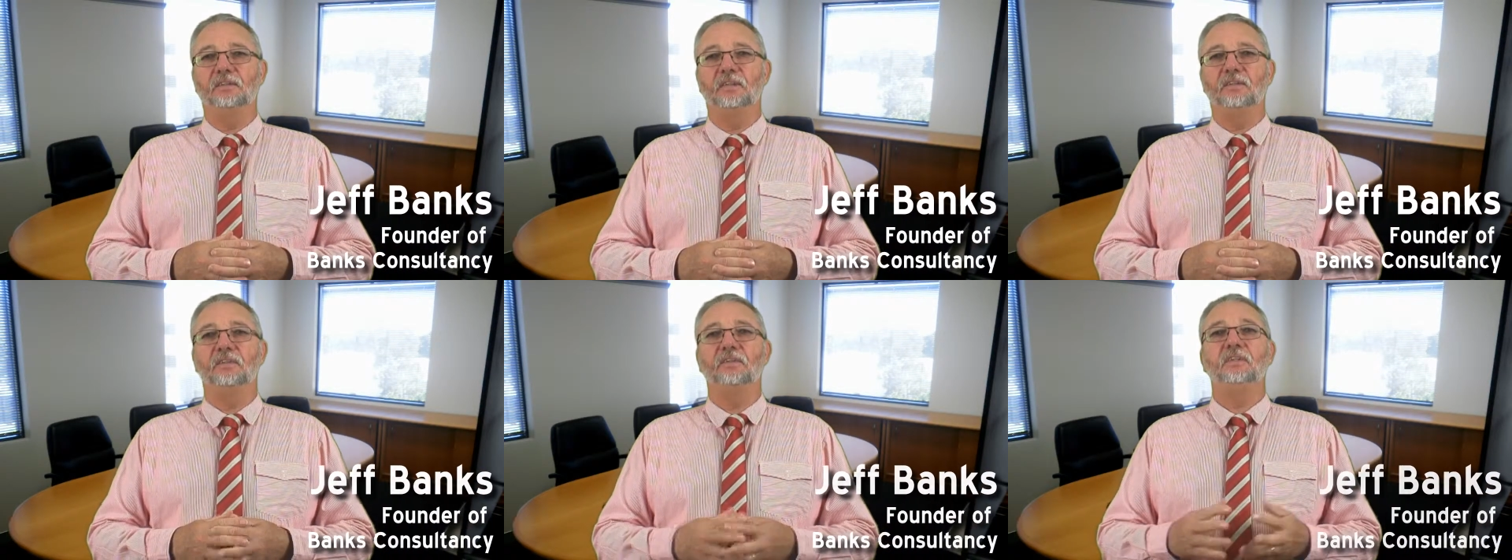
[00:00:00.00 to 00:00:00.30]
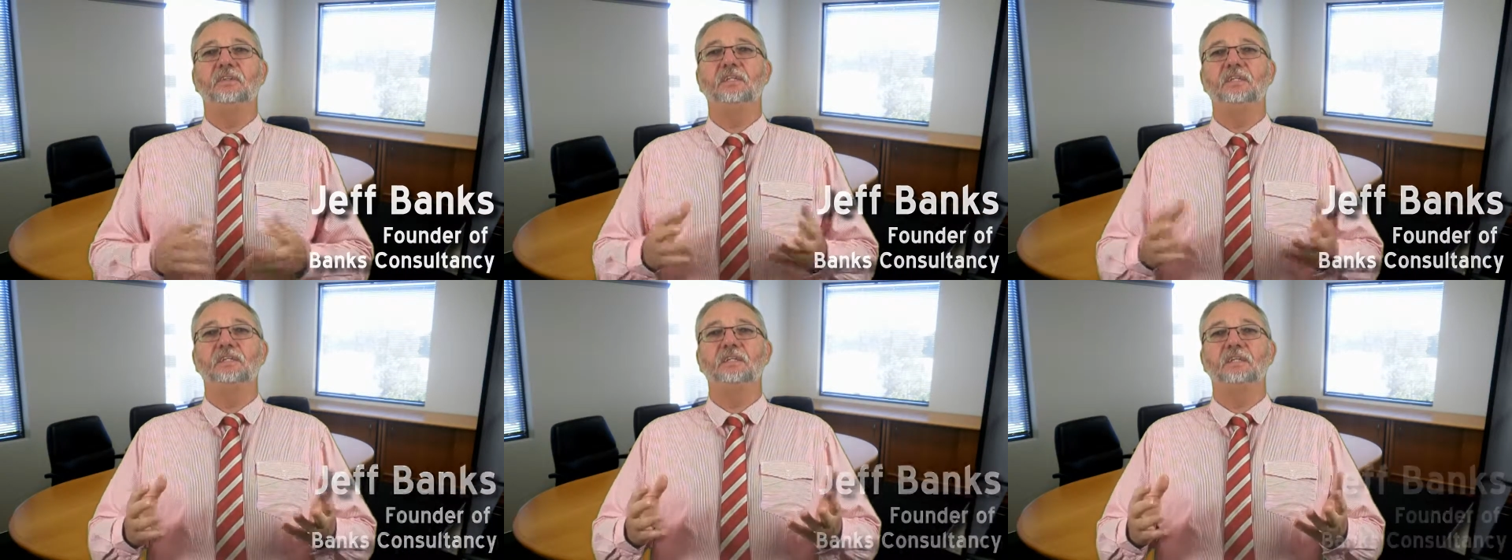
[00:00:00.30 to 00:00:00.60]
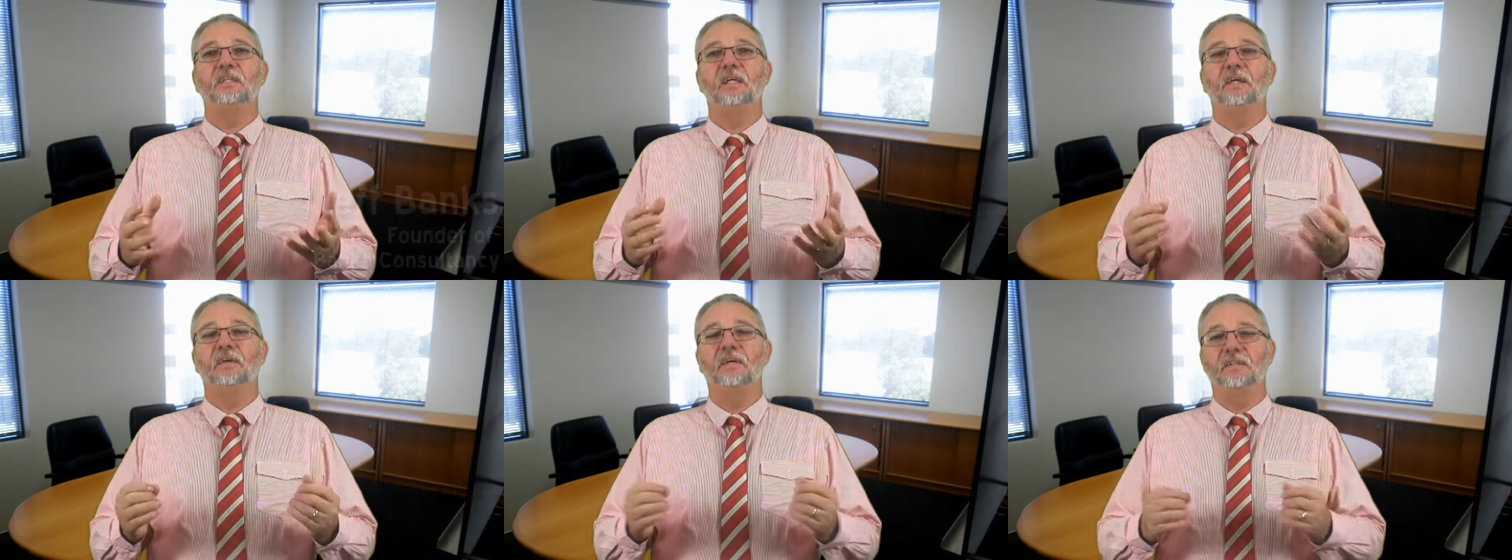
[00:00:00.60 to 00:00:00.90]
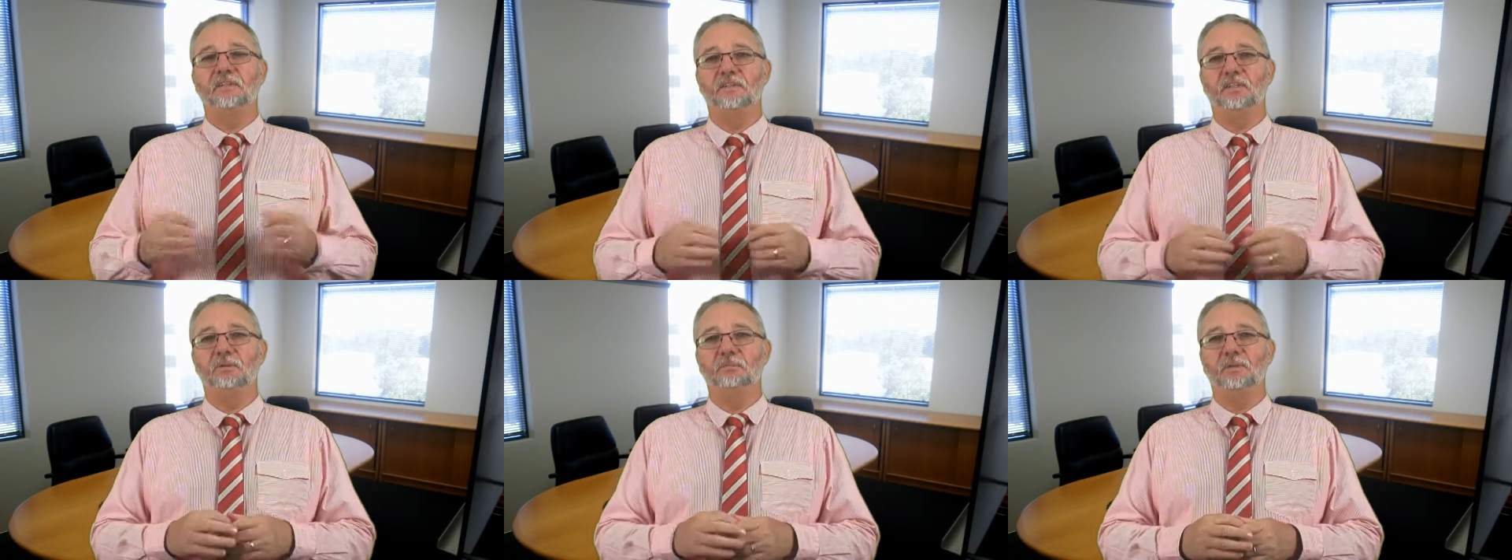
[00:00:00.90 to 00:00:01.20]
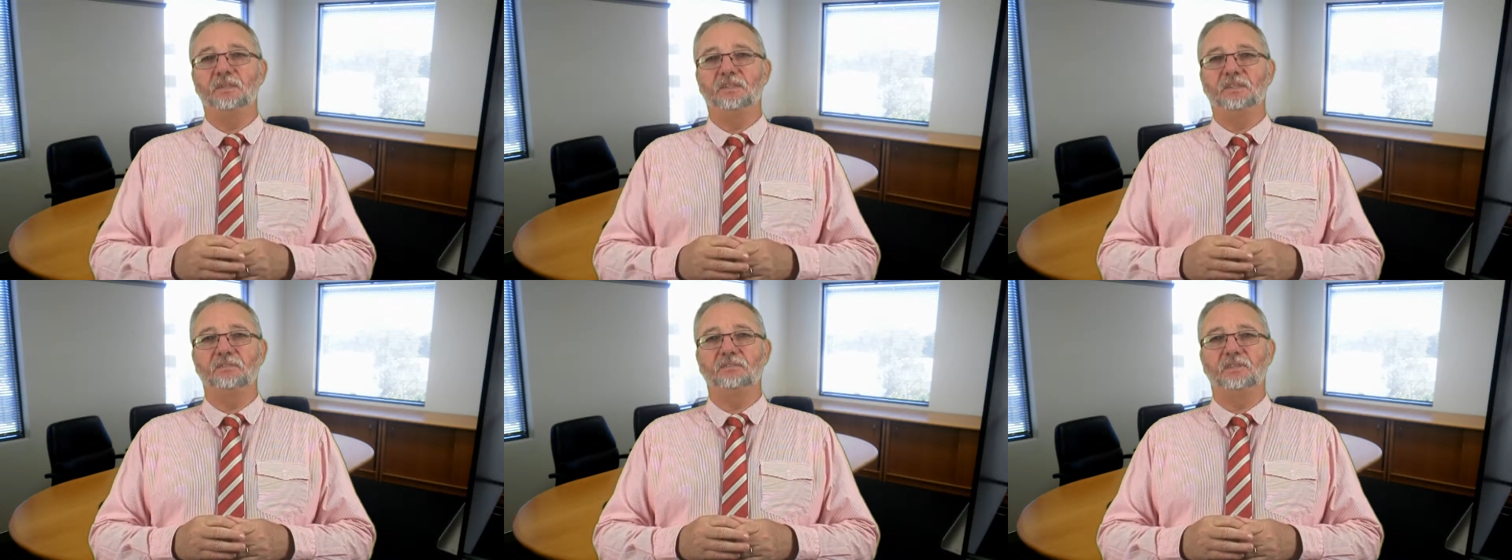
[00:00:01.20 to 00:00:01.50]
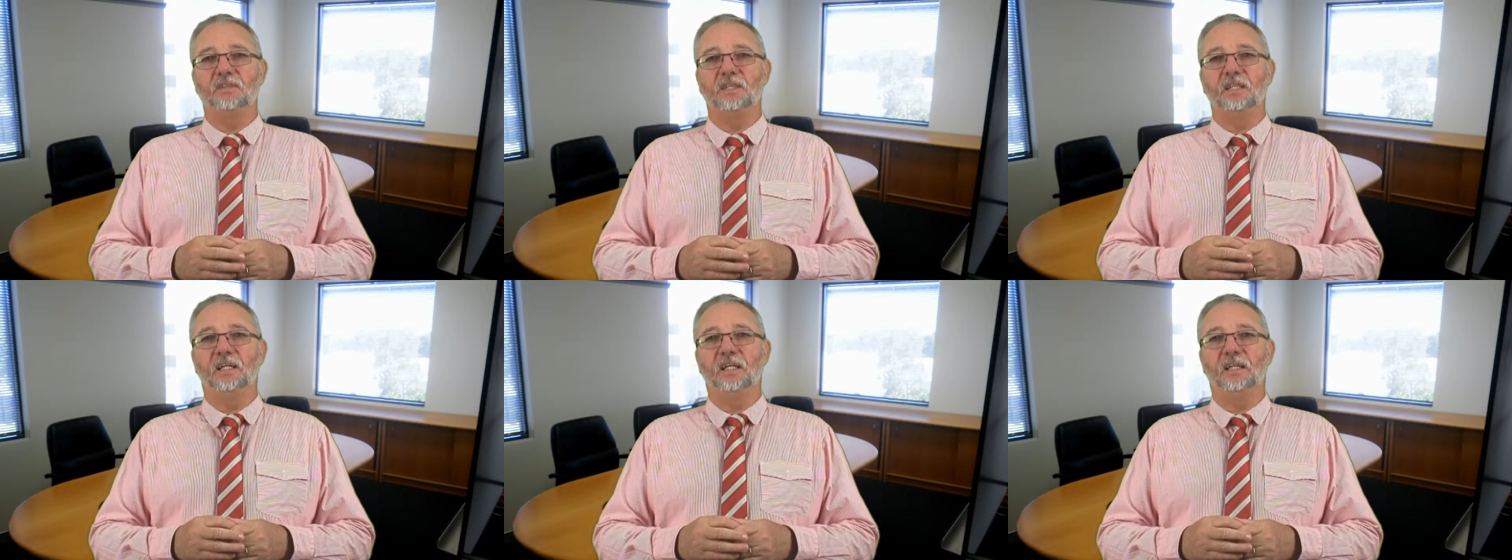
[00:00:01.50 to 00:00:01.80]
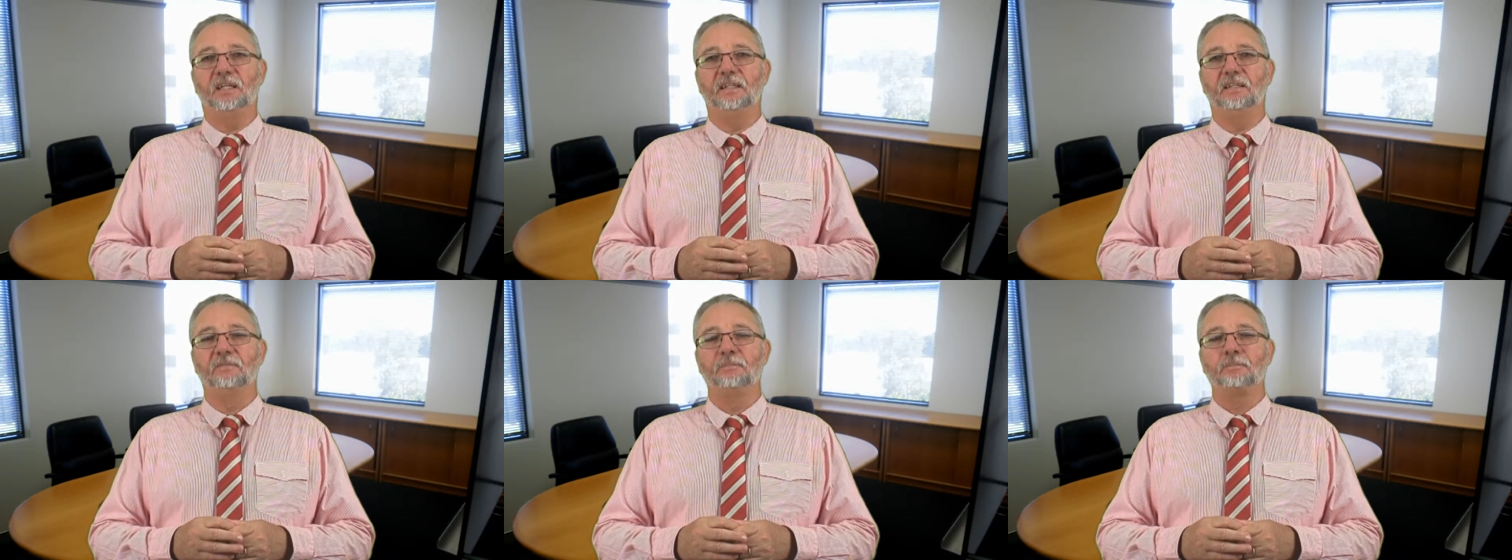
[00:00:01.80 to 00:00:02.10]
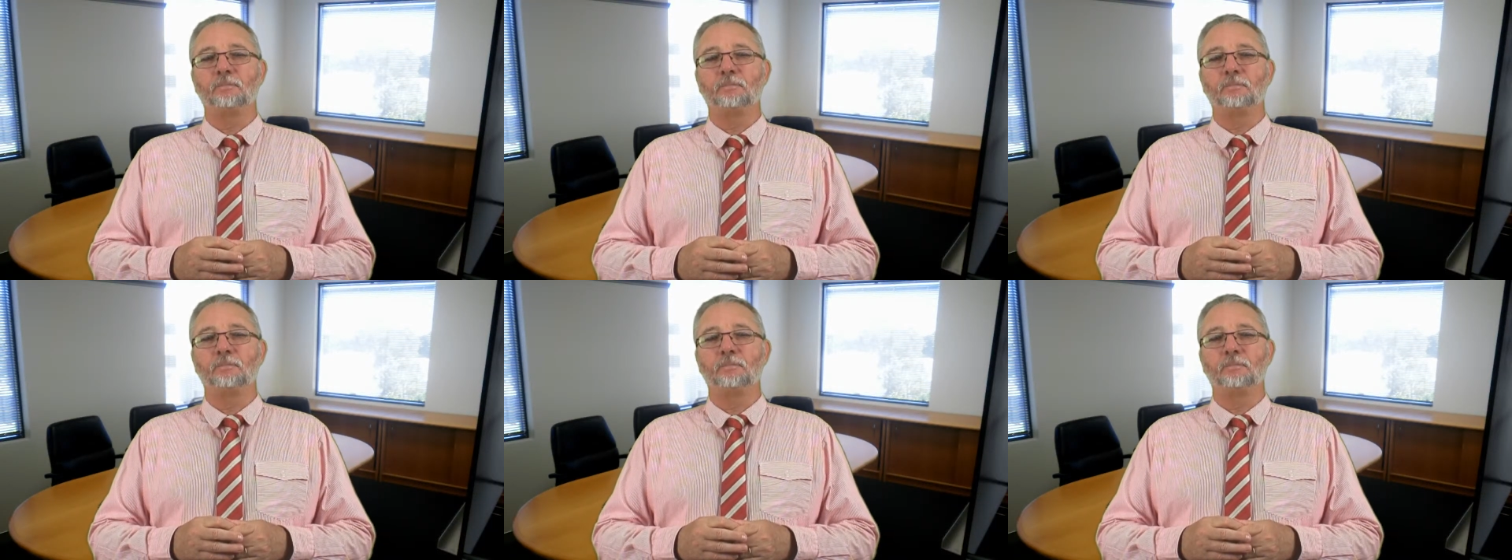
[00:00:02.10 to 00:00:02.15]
and these are our tidbits of today.